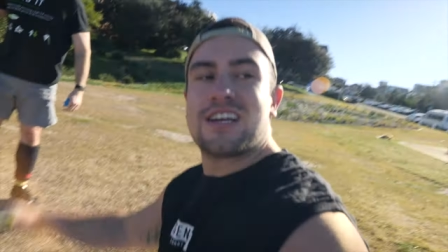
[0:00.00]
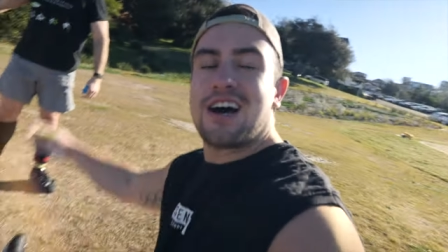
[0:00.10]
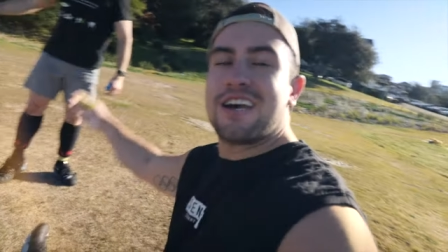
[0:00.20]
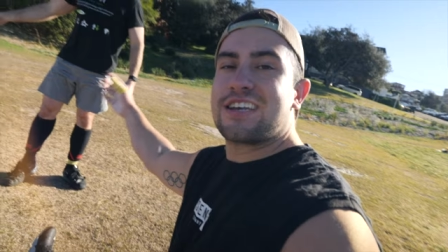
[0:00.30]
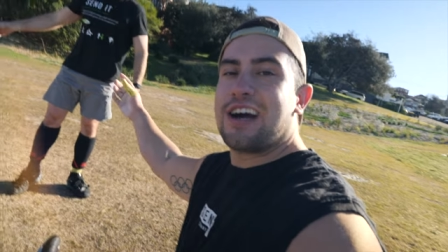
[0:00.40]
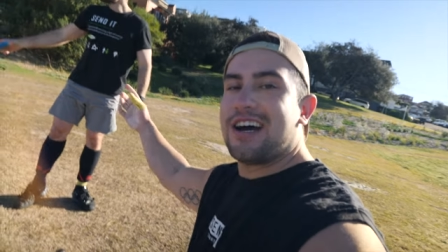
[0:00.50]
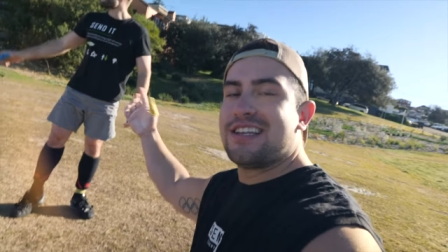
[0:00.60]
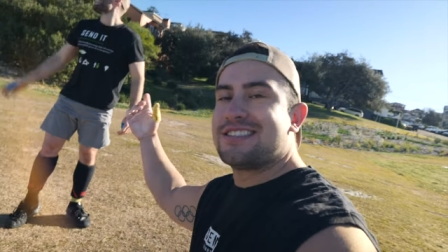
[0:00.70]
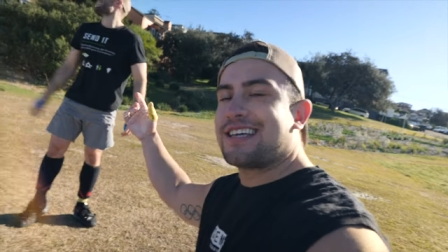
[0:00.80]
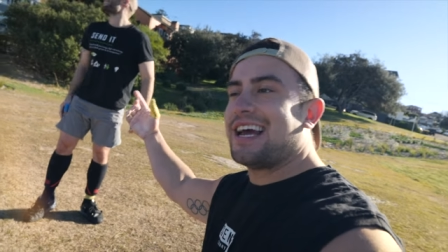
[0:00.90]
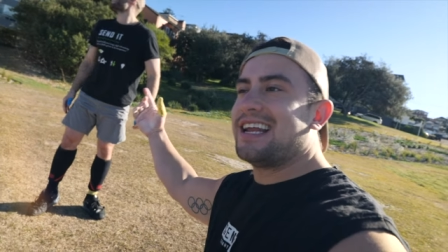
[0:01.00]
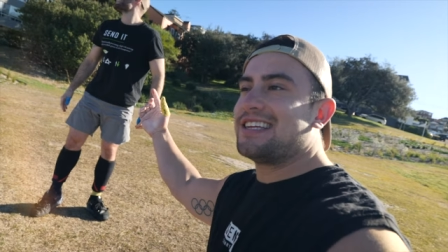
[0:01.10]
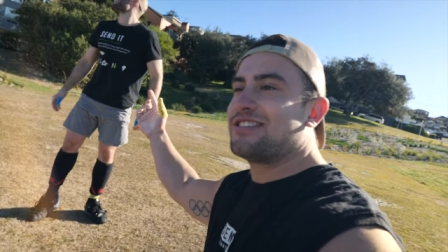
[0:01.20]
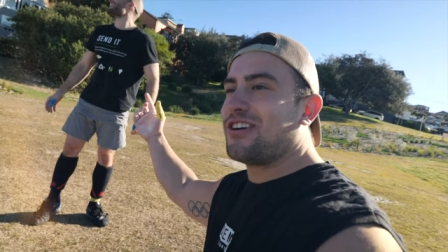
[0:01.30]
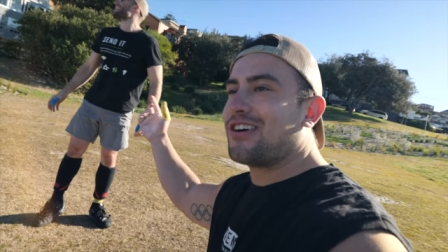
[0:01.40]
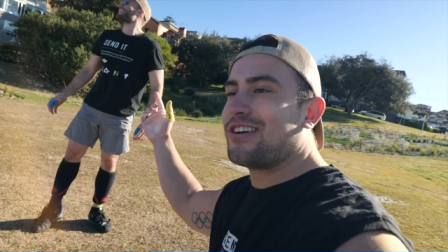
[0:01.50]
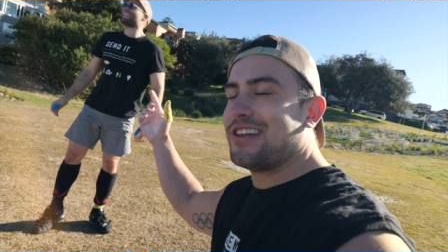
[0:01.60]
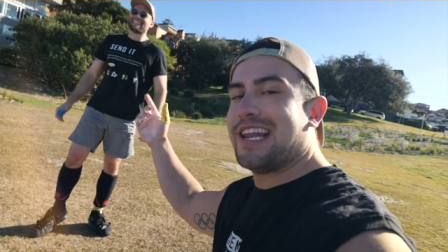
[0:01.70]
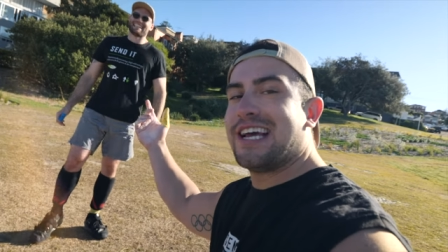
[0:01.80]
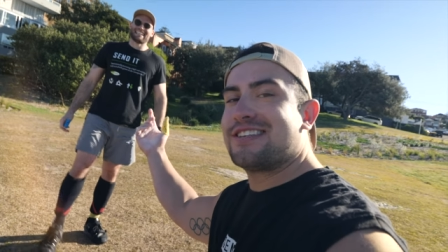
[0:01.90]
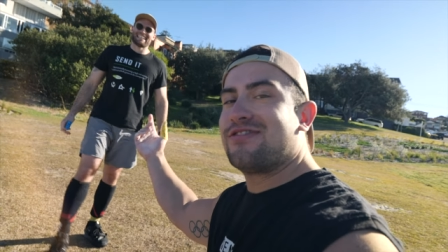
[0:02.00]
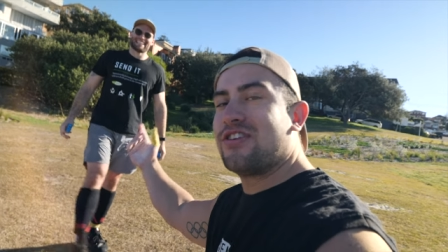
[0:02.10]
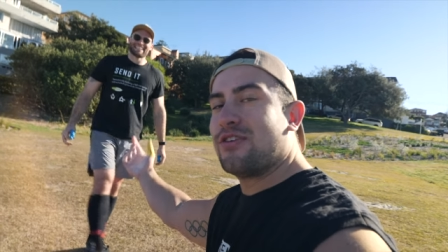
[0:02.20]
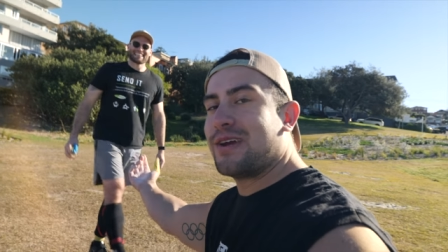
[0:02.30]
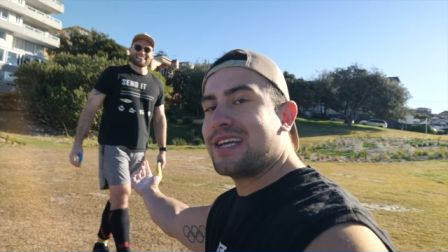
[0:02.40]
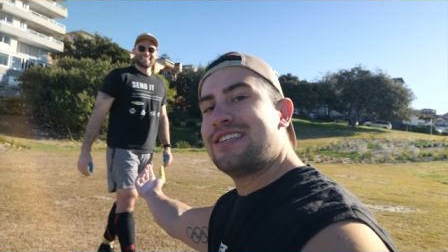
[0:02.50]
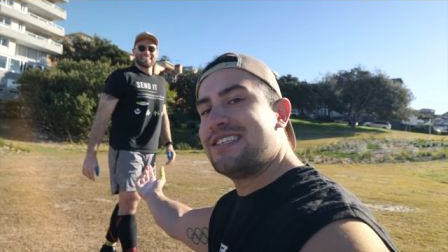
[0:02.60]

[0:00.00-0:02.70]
guy doesn't get any stronger in the next few weeks.